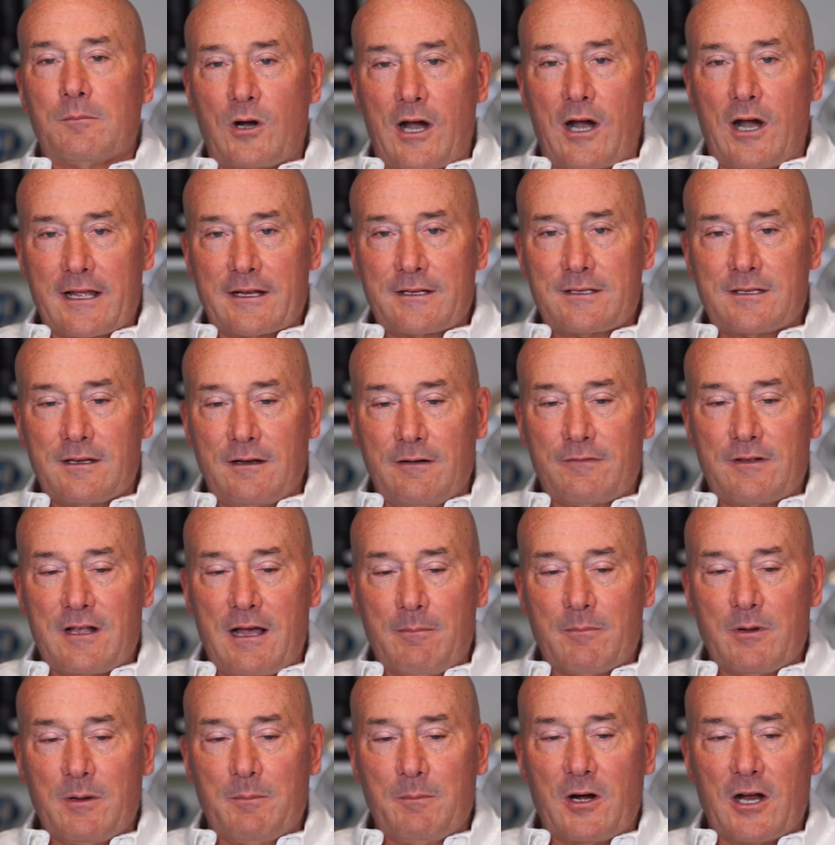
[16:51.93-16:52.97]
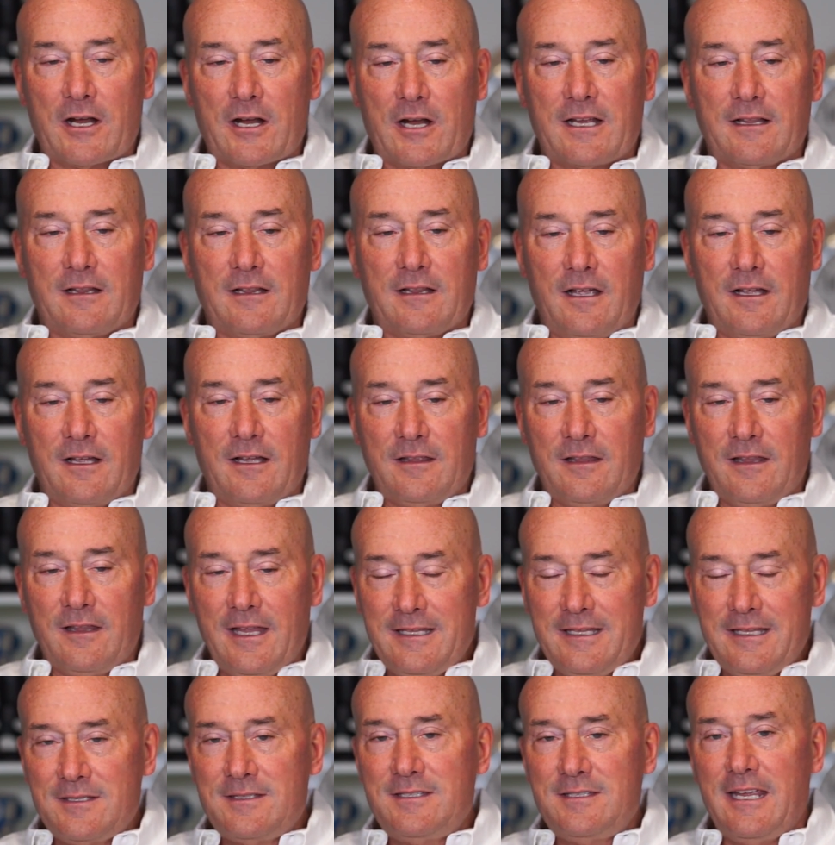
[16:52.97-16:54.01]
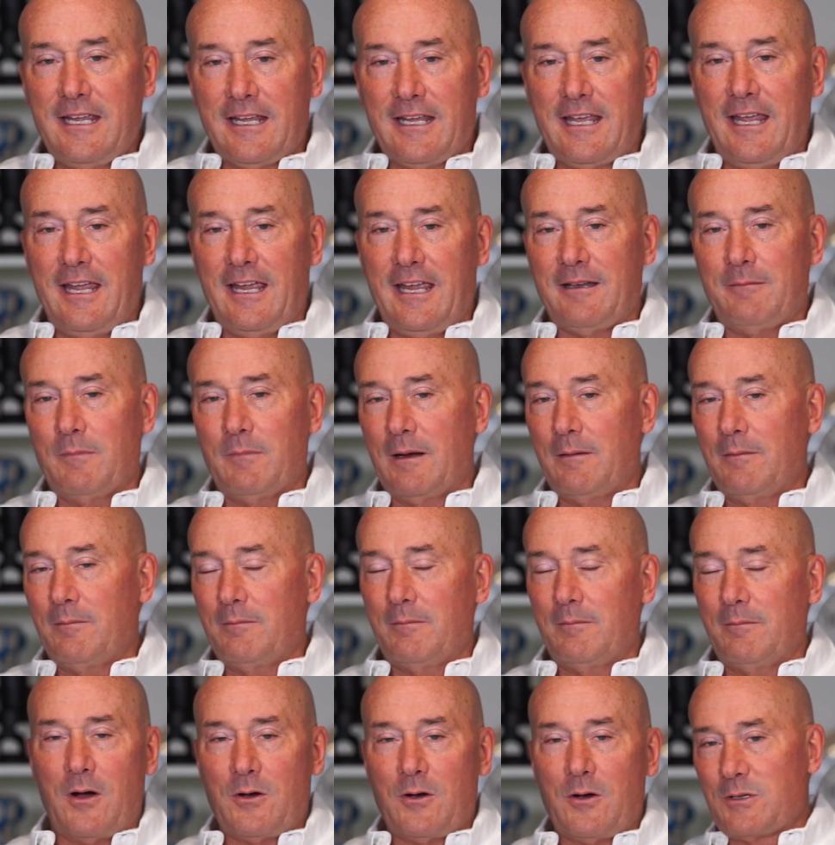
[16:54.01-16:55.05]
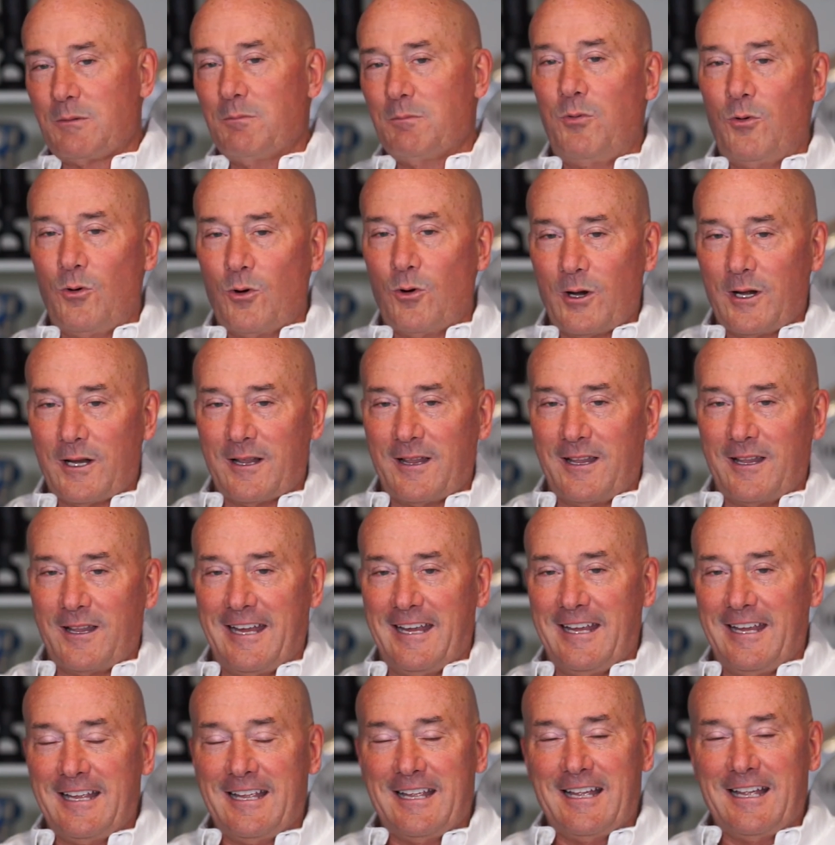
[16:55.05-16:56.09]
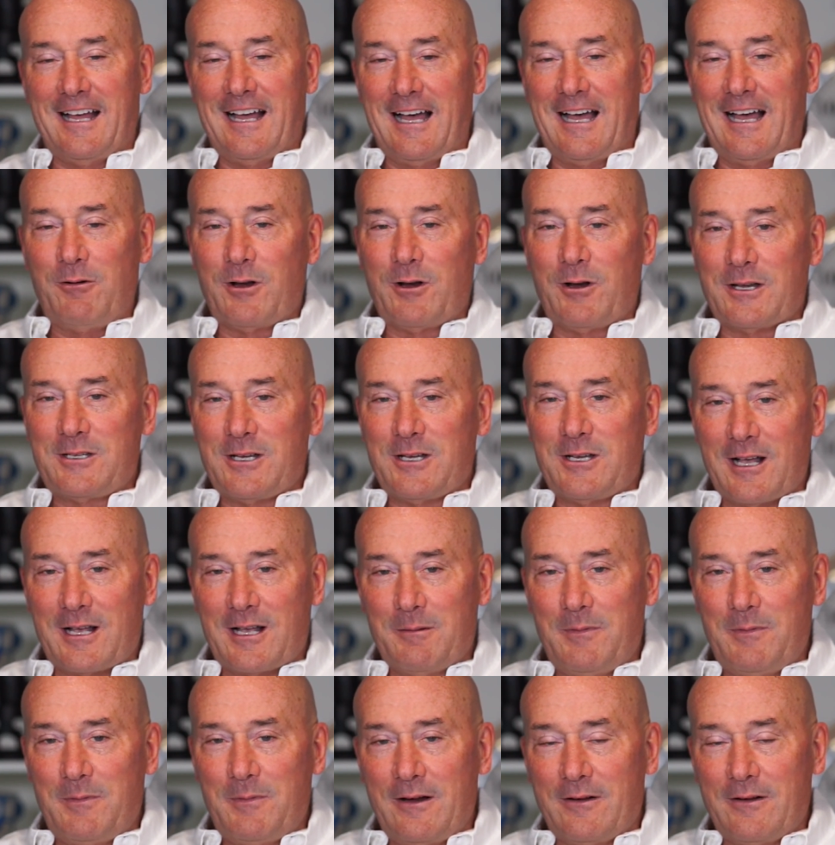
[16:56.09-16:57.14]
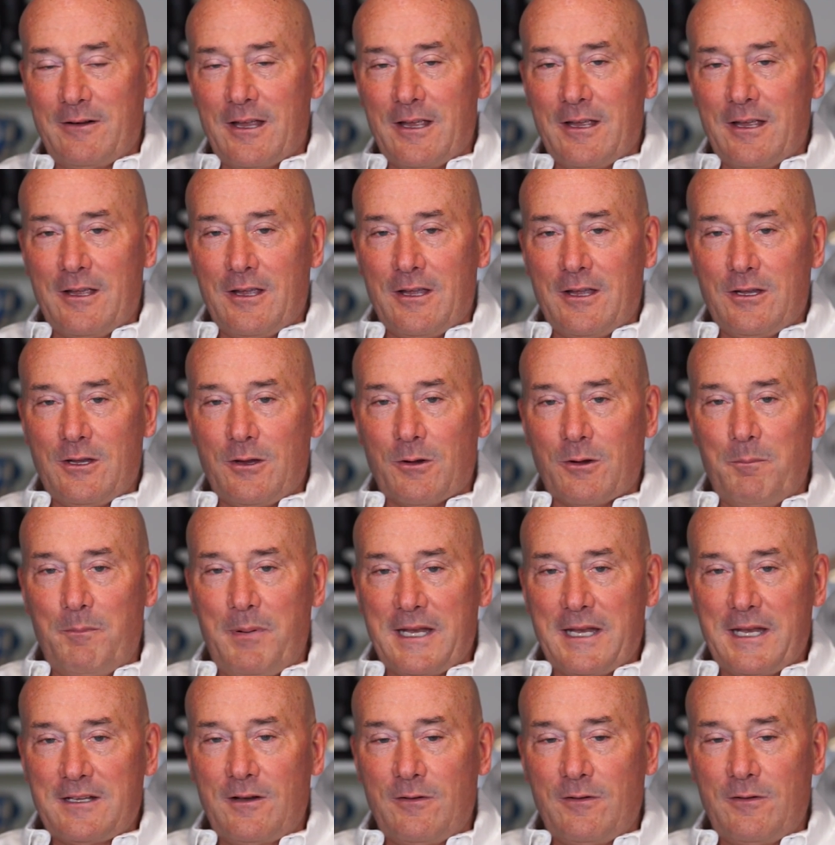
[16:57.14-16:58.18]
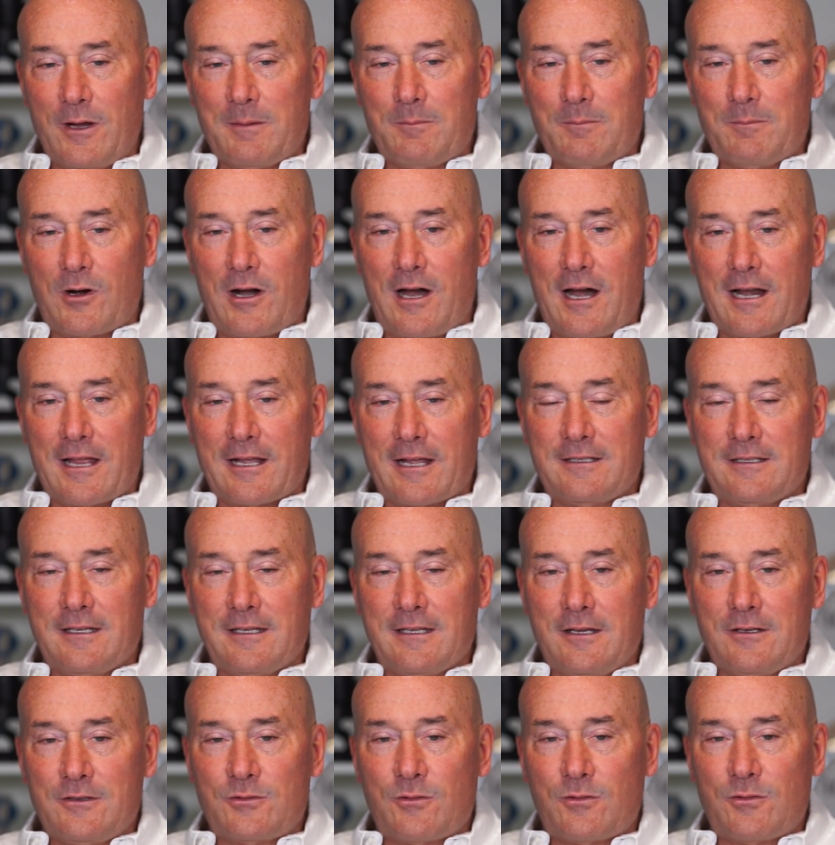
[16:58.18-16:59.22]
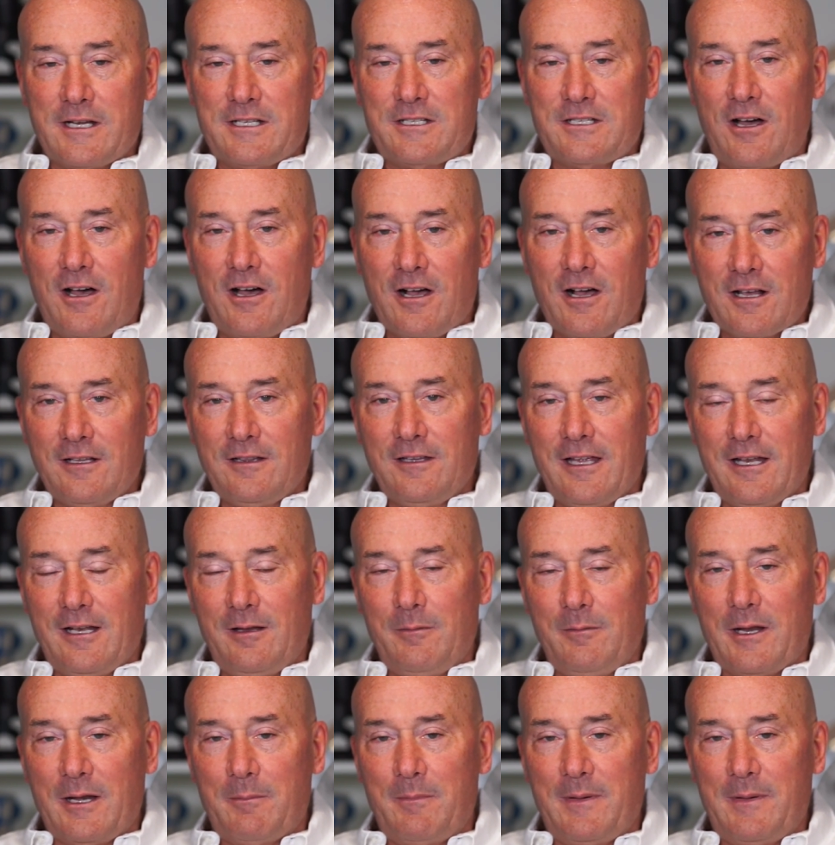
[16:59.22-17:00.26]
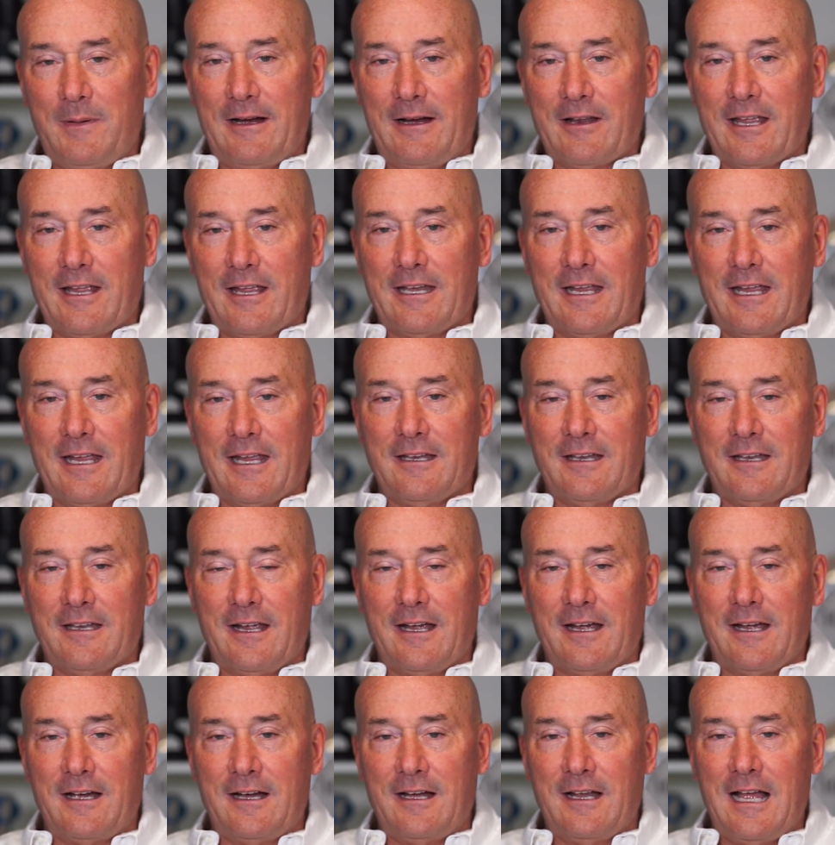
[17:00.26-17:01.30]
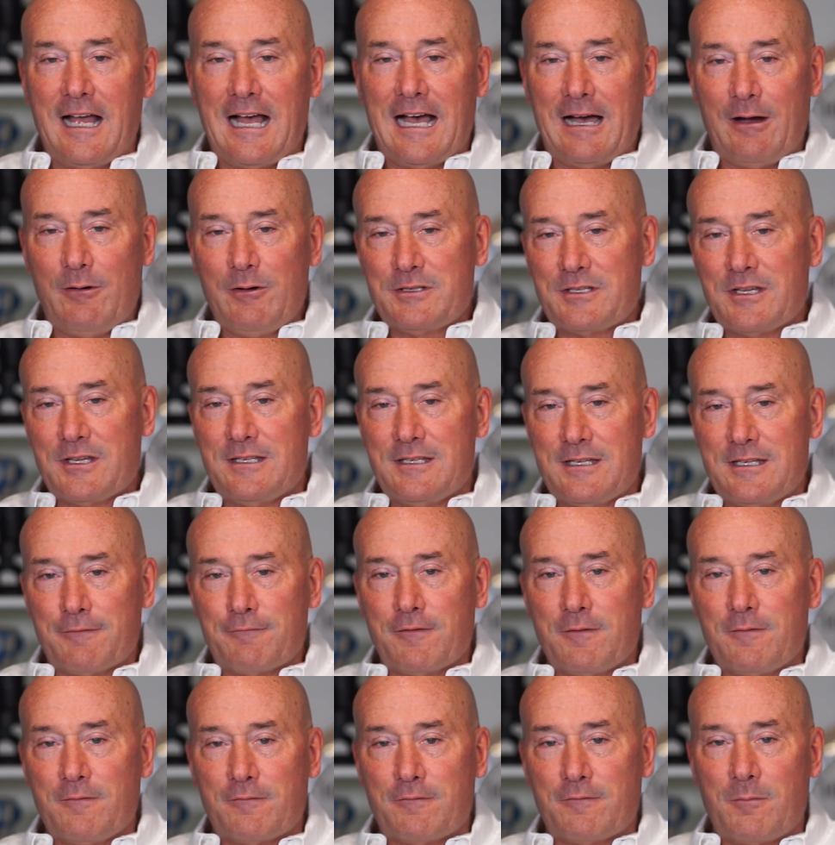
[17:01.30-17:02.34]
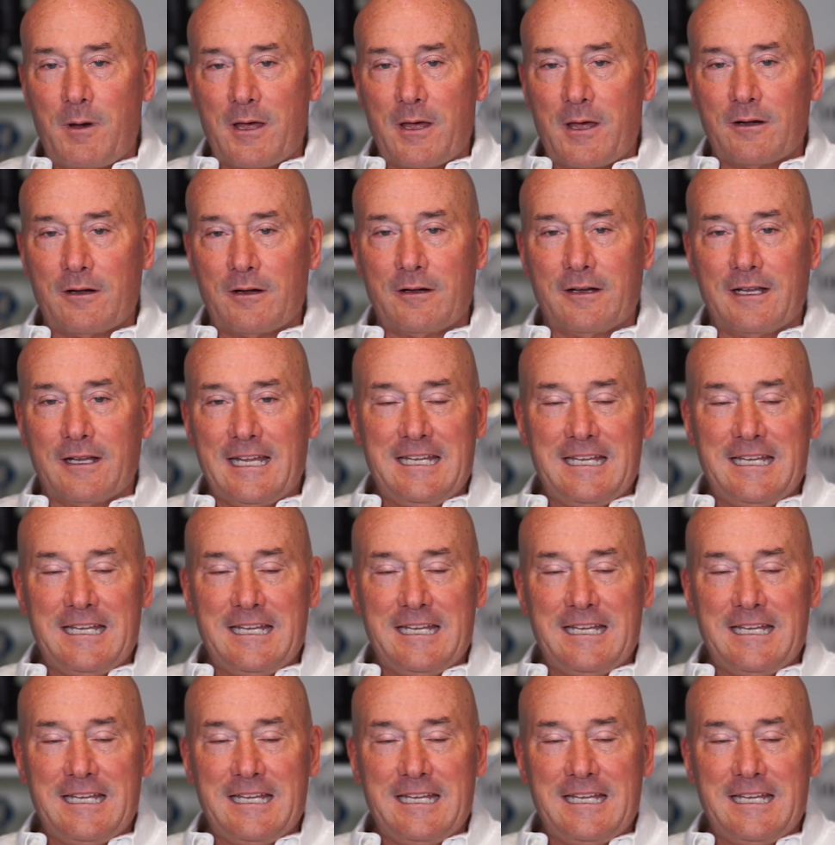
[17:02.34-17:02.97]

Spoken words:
products that have come to market. Let's dig in. Most importantly, I want to talk about your Bitcoin product. Troy, talk a little bit about it and how is it different from other